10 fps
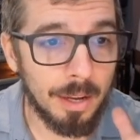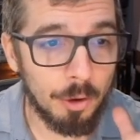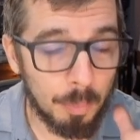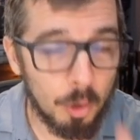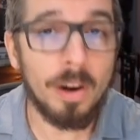
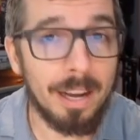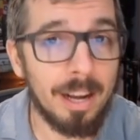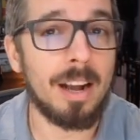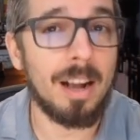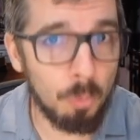You're probably
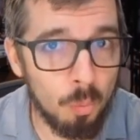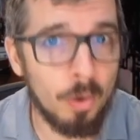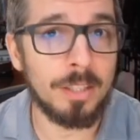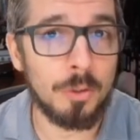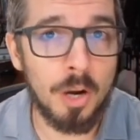going to
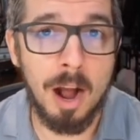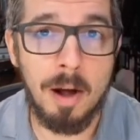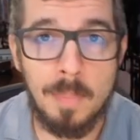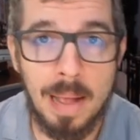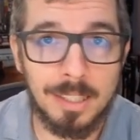want to
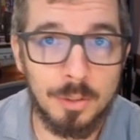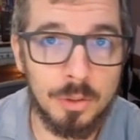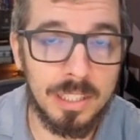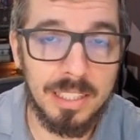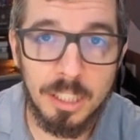come back to
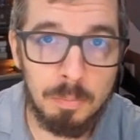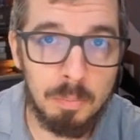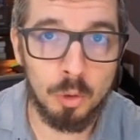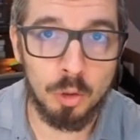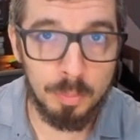this
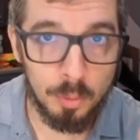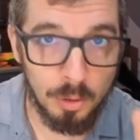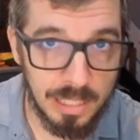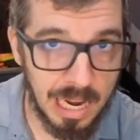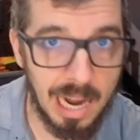
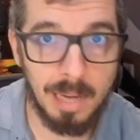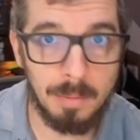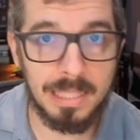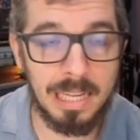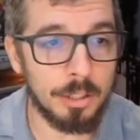multiple
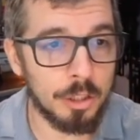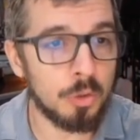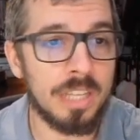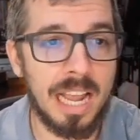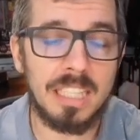times. Now, in
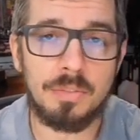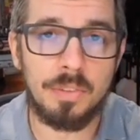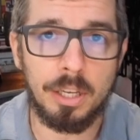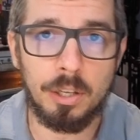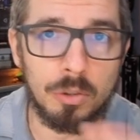today's
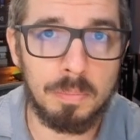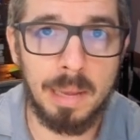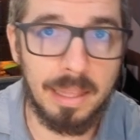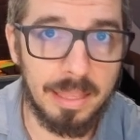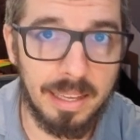video, to
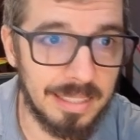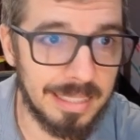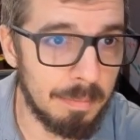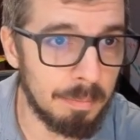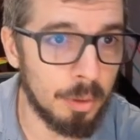make things
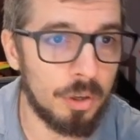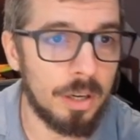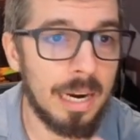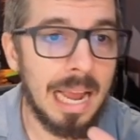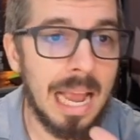
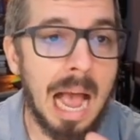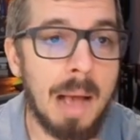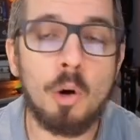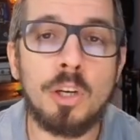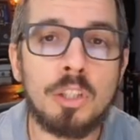simpler,
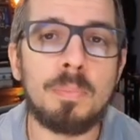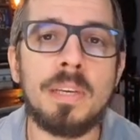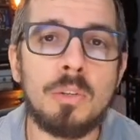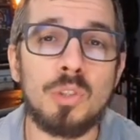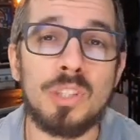I'm going to
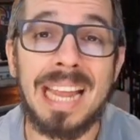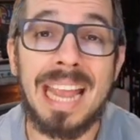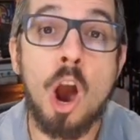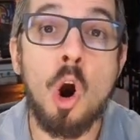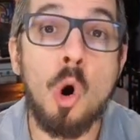be using
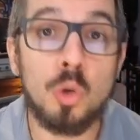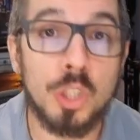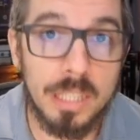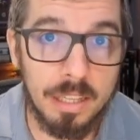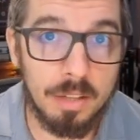a
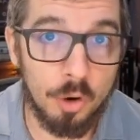hosted